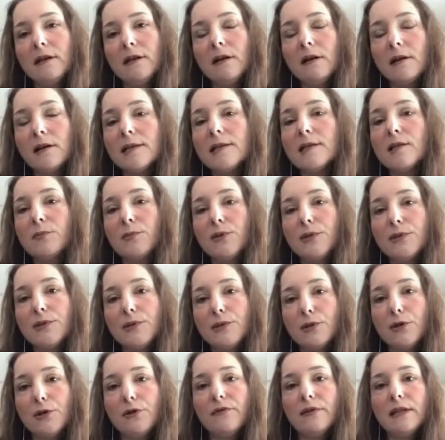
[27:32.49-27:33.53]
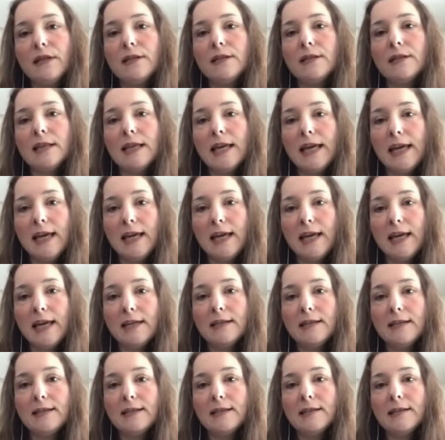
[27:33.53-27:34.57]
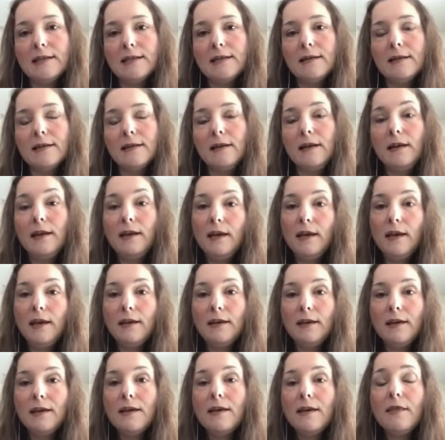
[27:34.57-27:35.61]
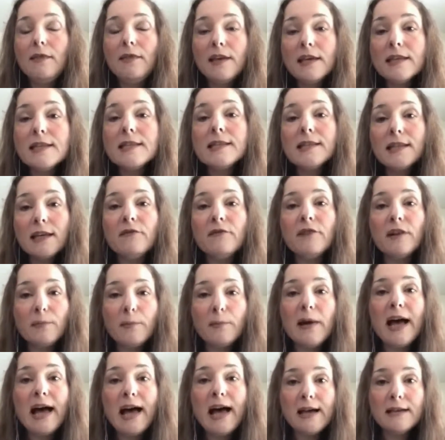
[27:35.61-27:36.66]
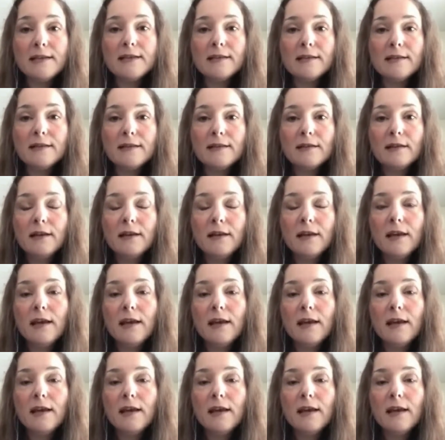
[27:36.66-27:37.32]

customer service is key. This thing will pass.